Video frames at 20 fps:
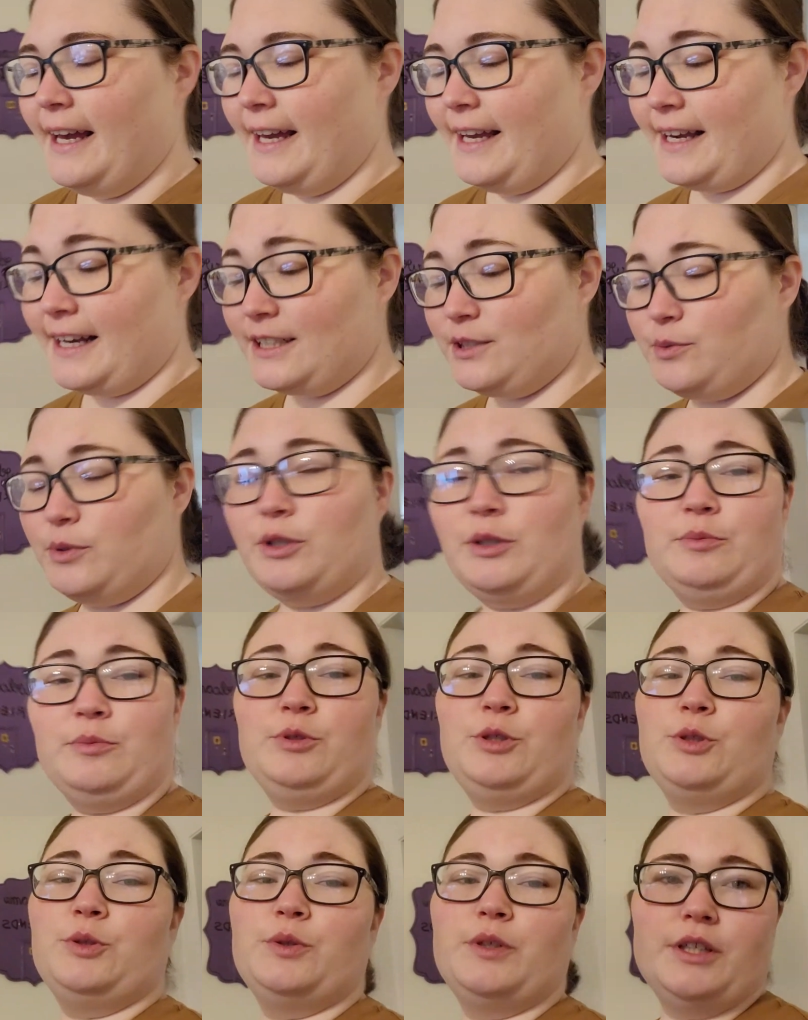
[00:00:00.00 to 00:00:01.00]
Hey guys,
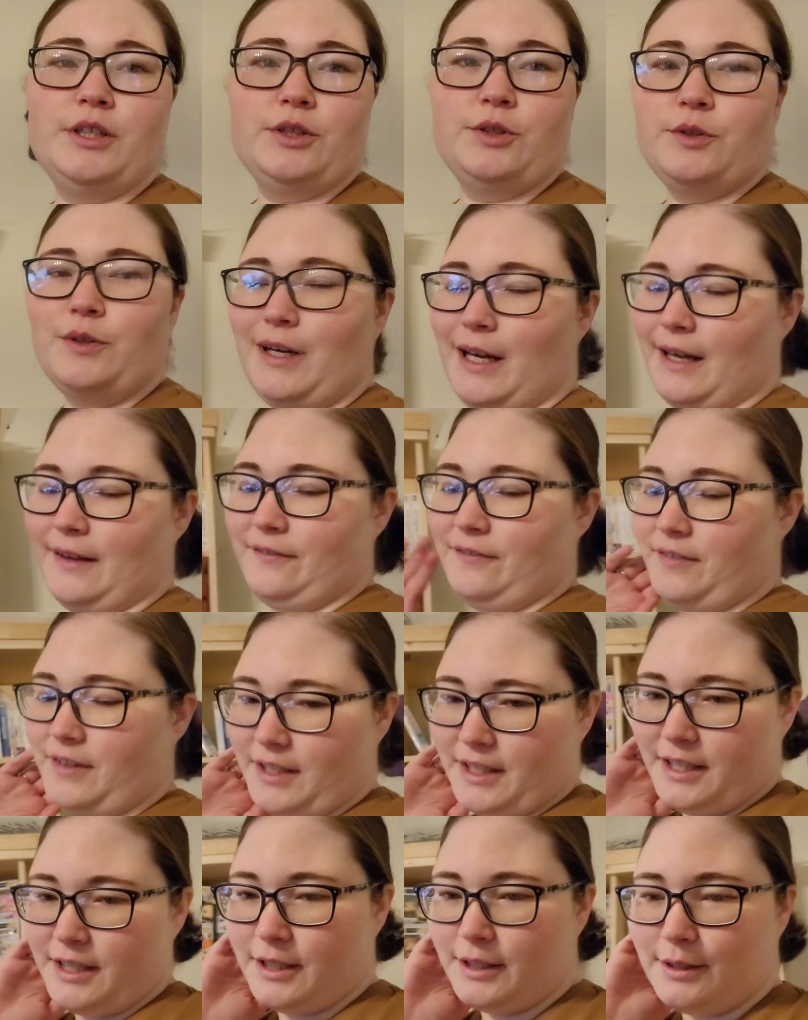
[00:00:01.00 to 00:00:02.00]
welcome to a new
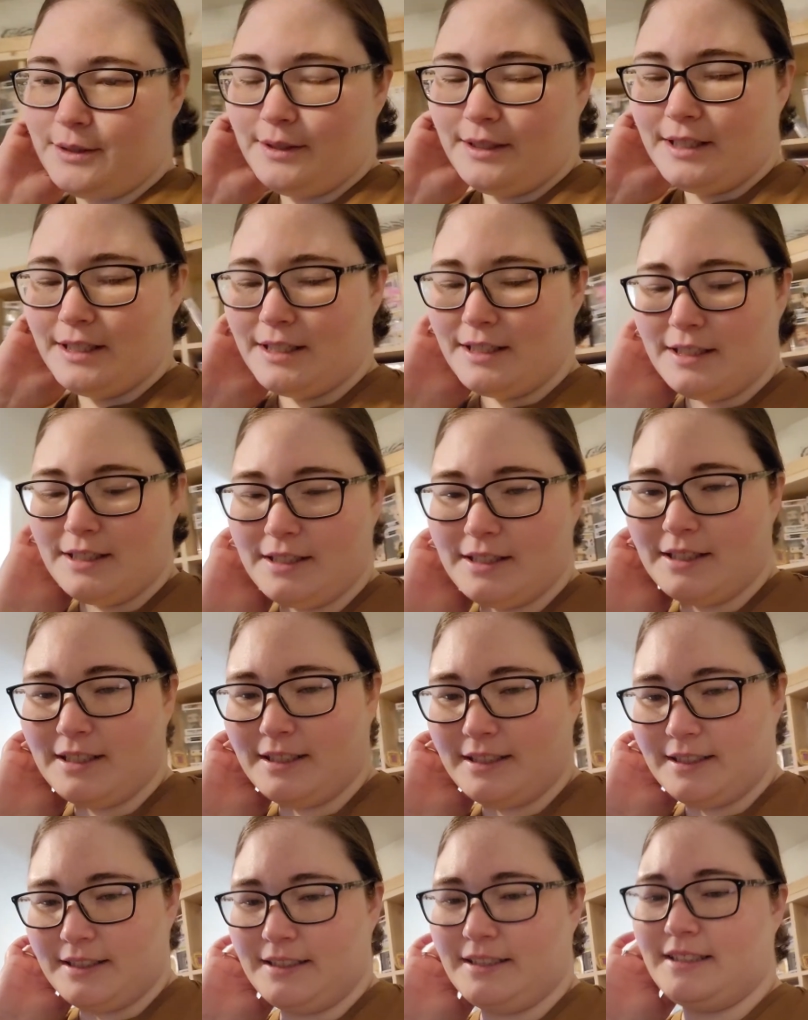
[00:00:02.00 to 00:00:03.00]
video. It
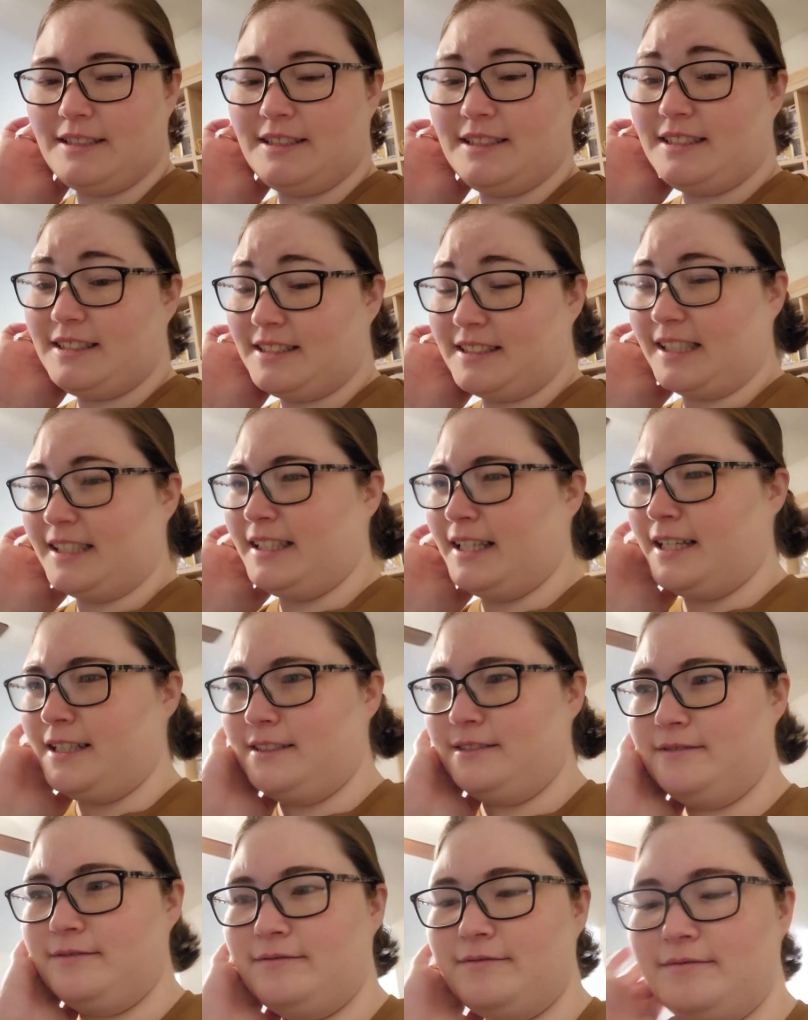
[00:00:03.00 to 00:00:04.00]
is Sunday?
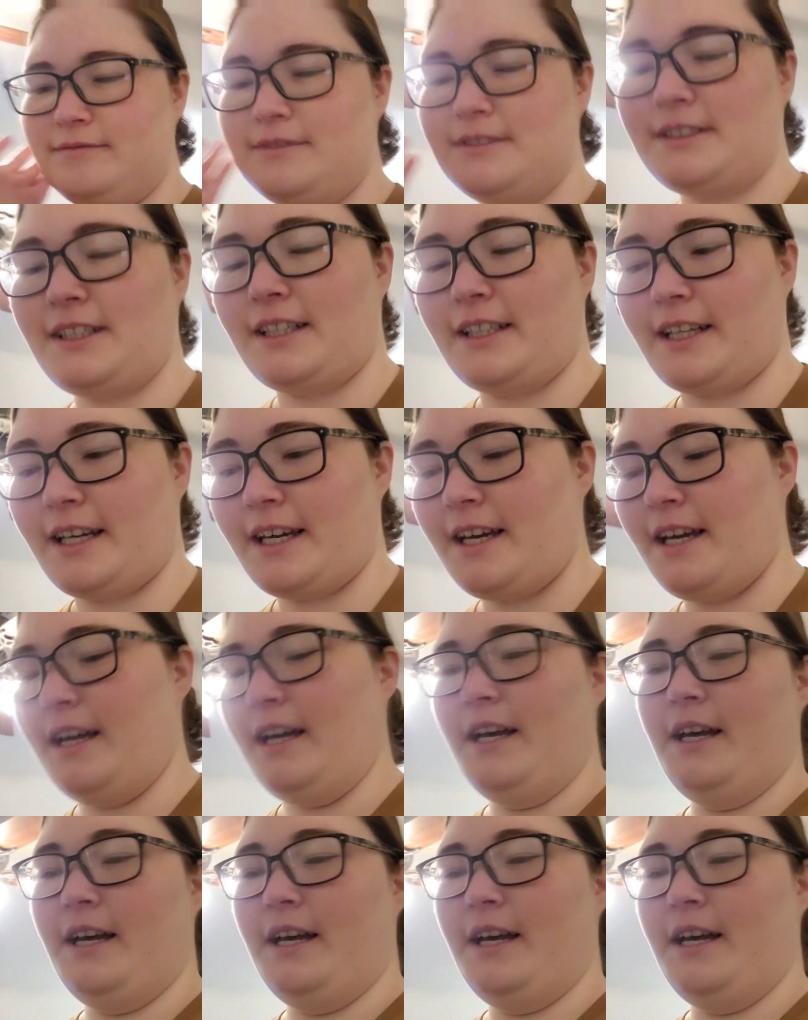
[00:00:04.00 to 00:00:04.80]
Sunday.